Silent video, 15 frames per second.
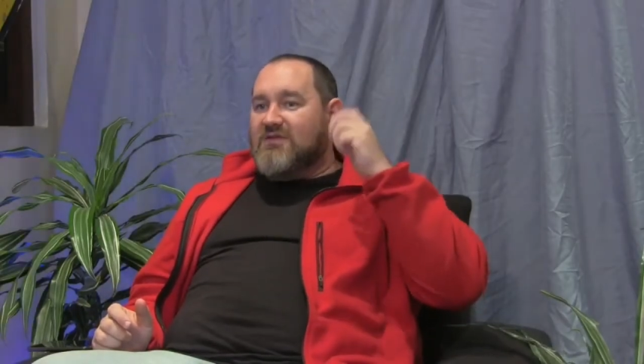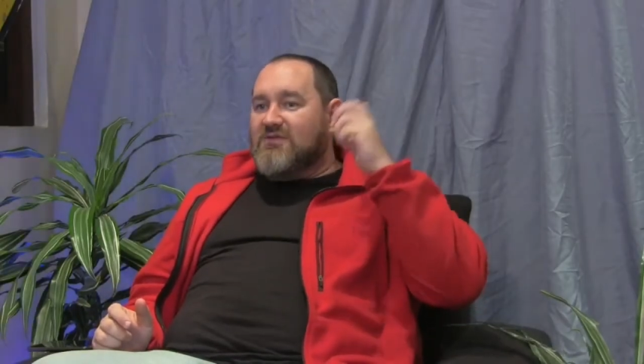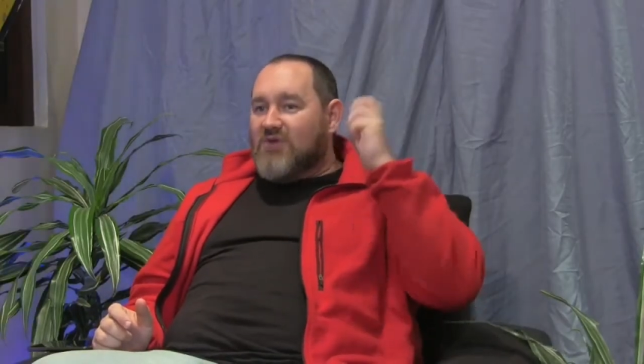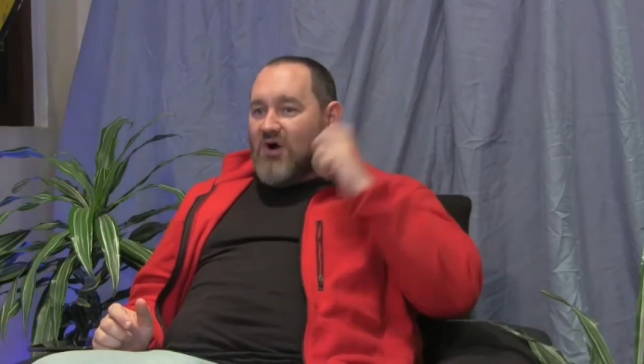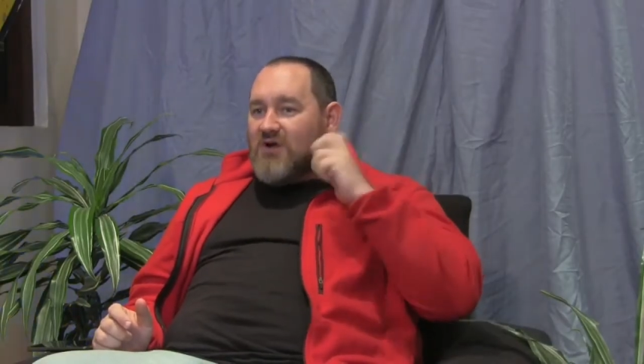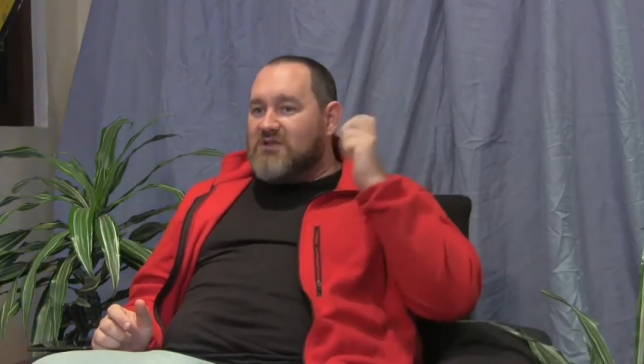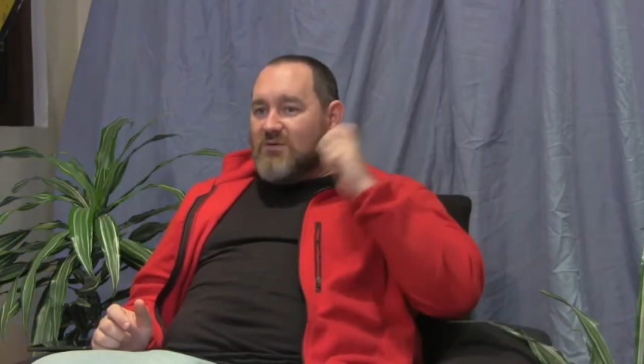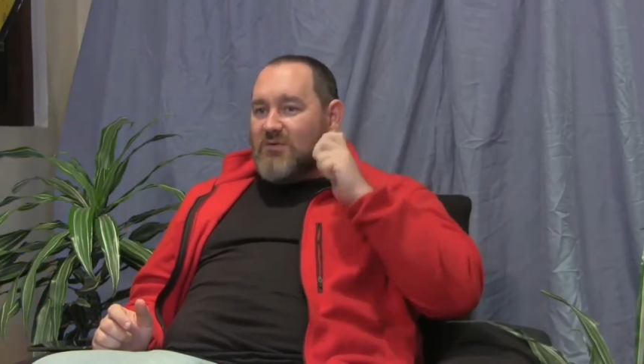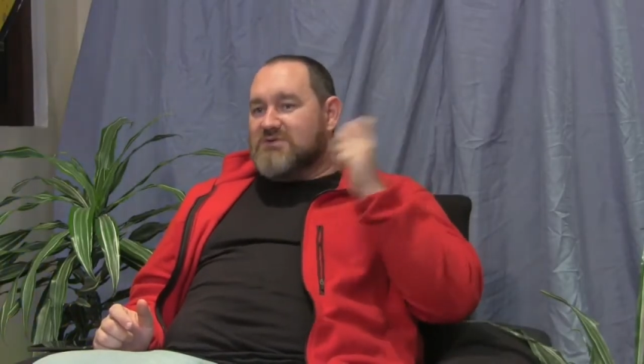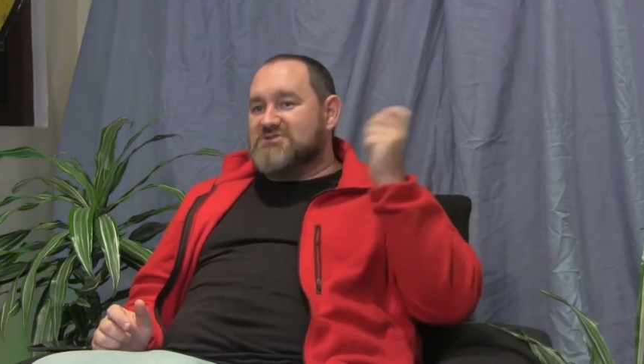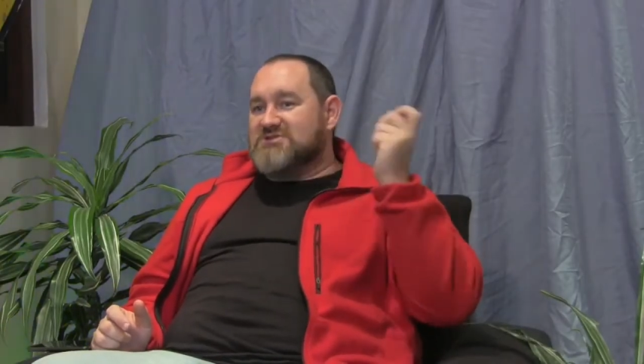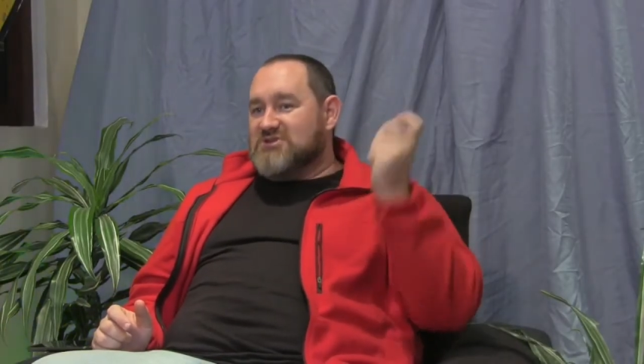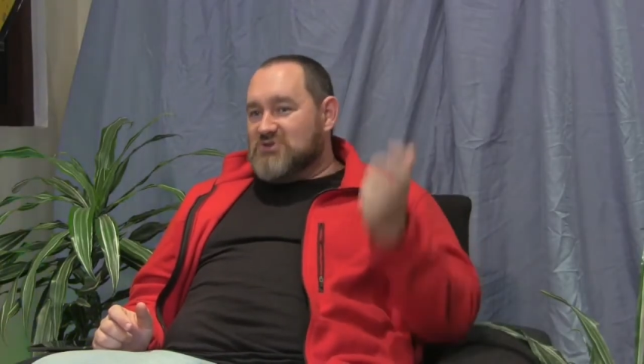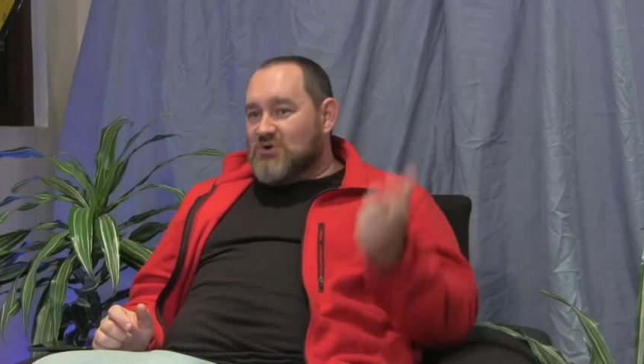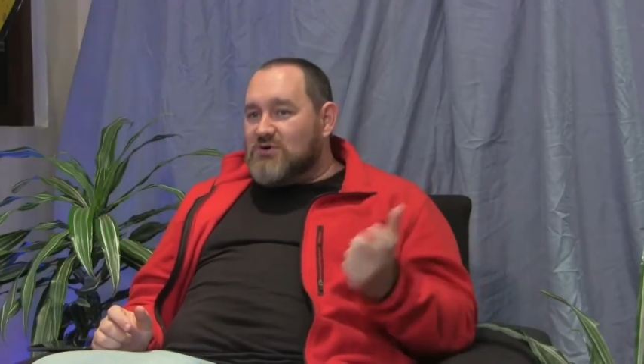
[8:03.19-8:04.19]
the doctor
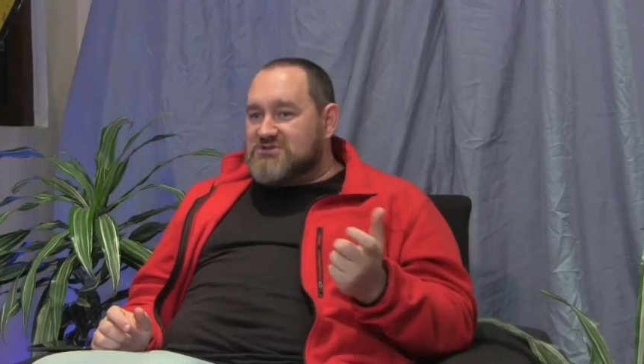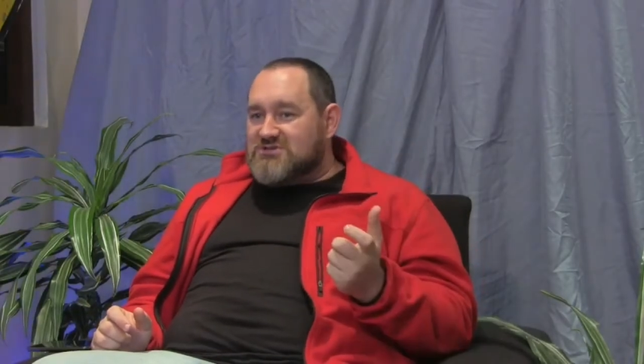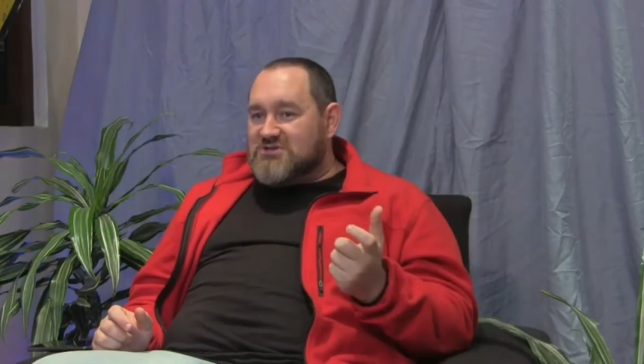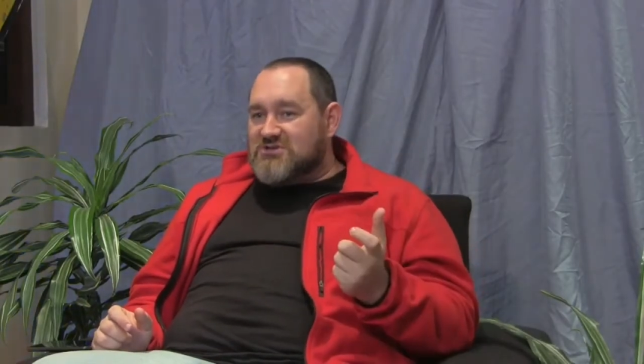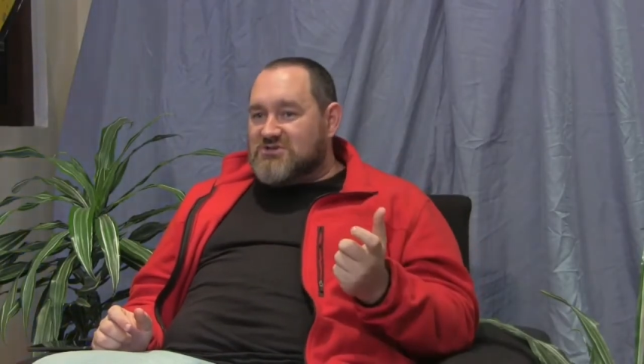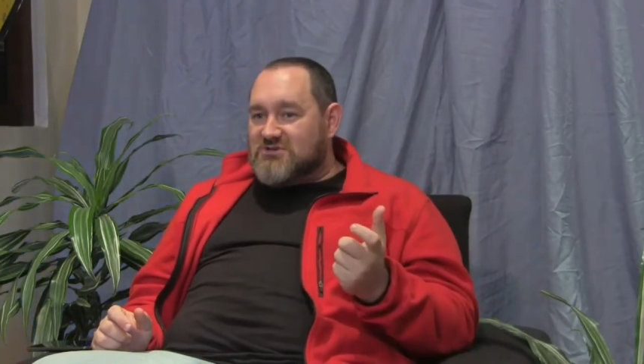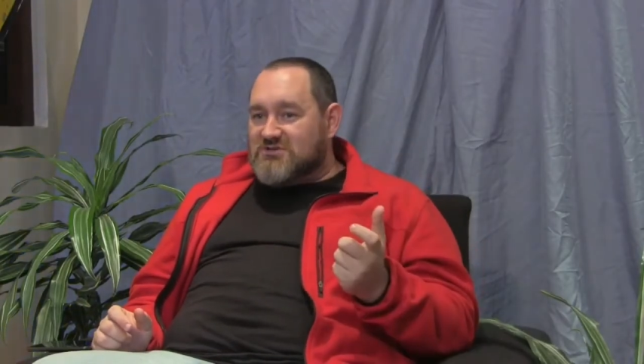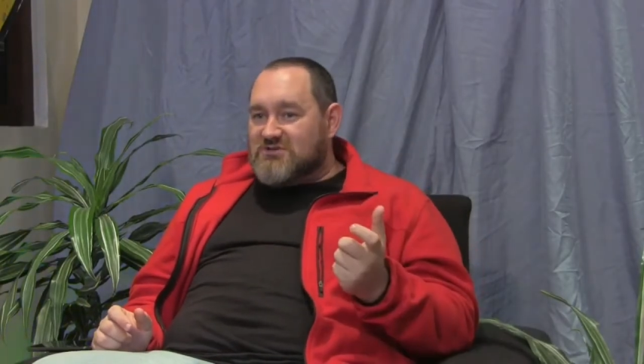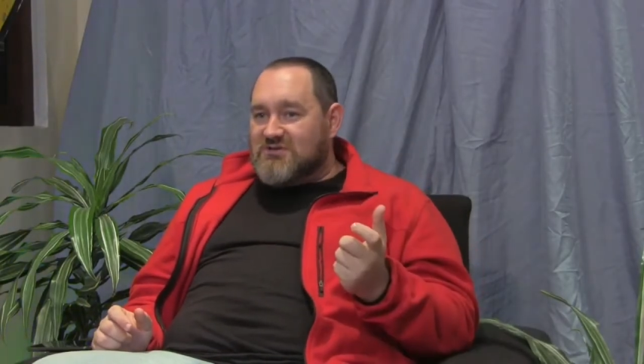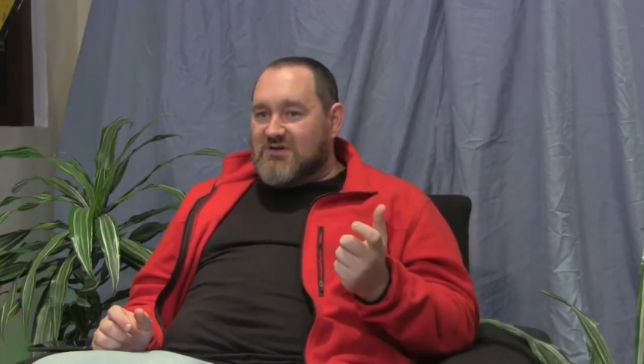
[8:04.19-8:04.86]
wants to talk to you.